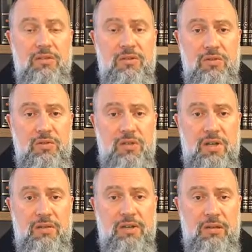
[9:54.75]
de
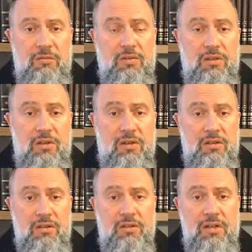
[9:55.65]
Rushah, the Gimel with a dot
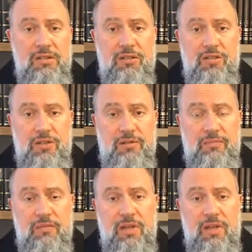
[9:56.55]
in it, as a J,